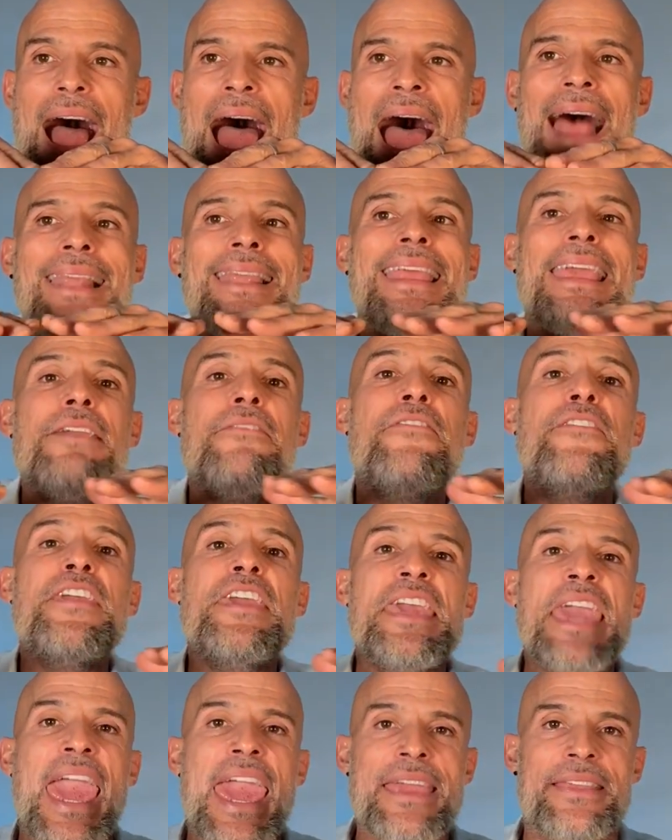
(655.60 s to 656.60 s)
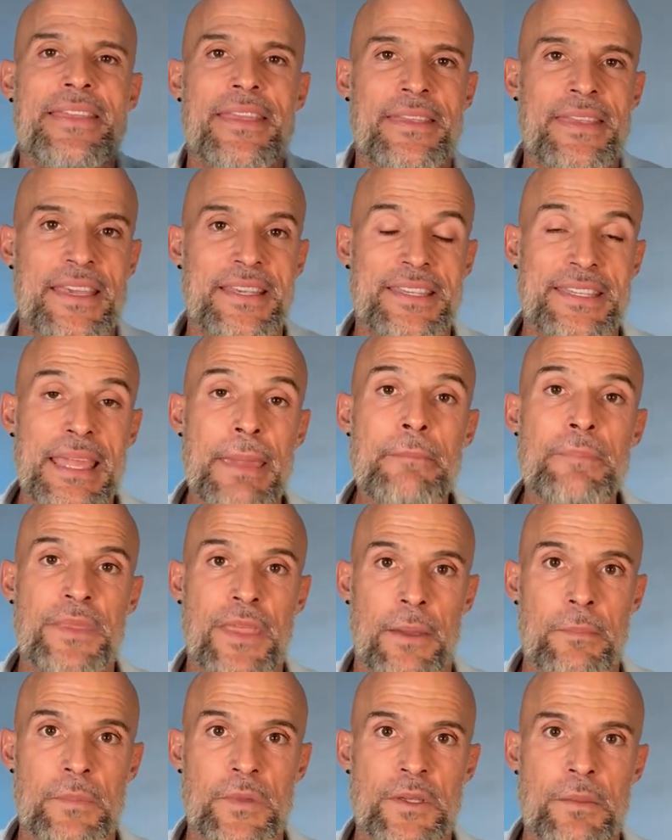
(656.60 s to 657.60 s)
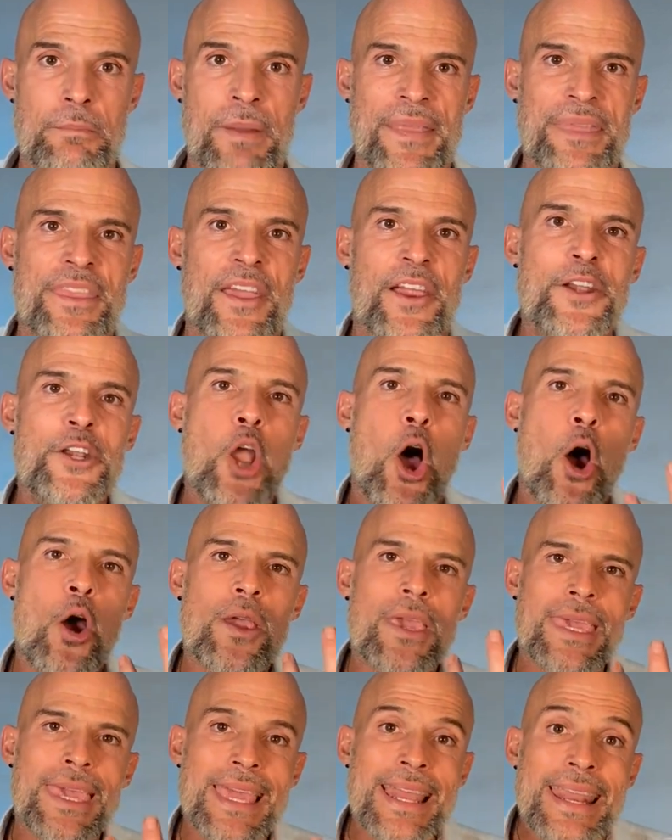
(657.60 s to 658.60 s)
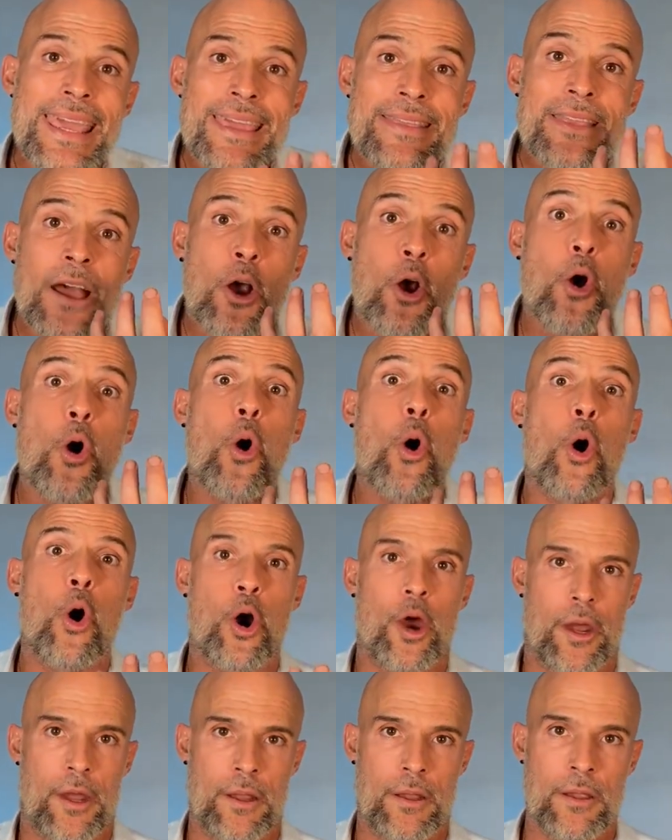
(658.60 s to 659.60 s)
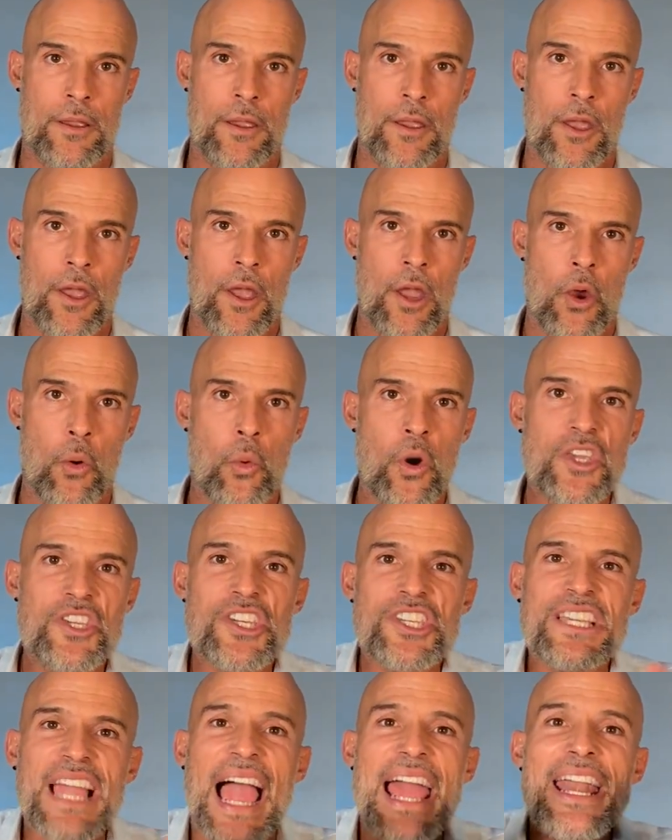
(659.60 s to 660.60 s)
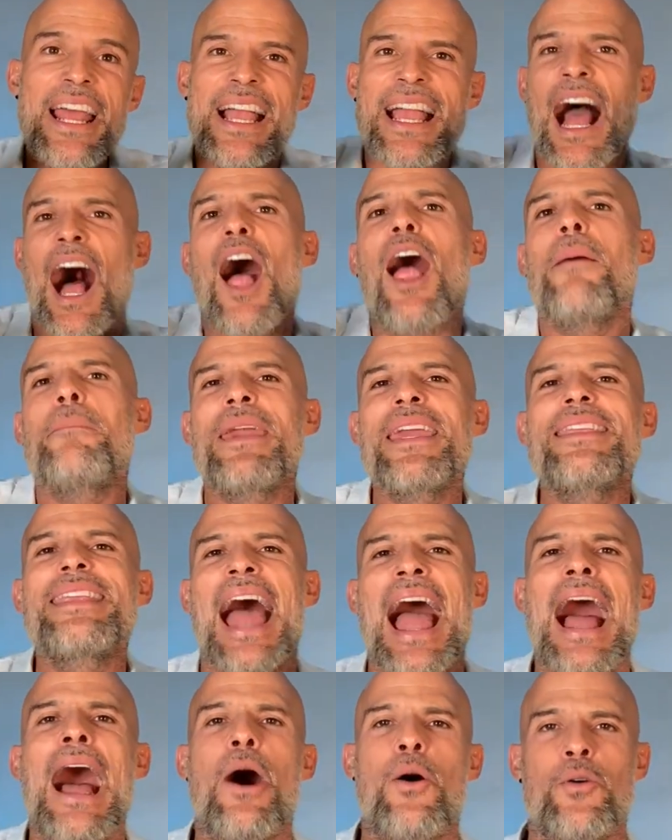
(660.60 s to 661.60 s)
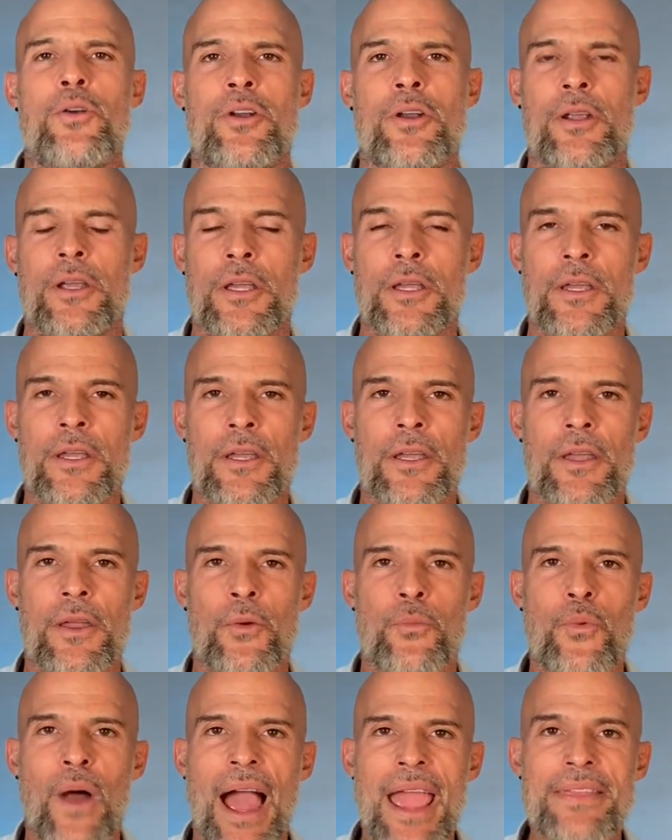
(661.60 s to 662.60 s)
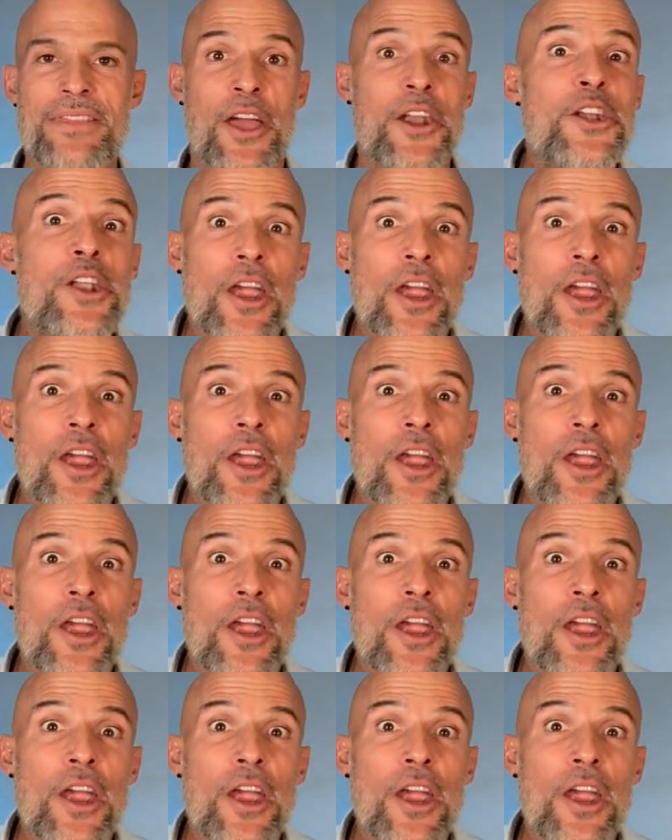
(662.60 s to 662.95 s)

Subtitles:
alleviate the symptoms, but they're not healing the core. We're just kind of calming down, right? The